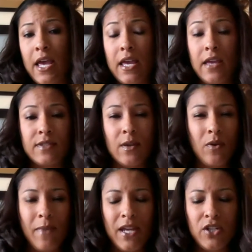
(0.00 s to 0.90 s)
If
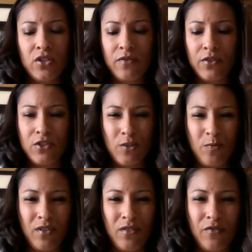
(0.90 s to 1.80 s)
someone makes you feel
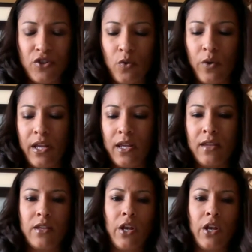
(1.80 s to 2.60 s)
stupid for joining,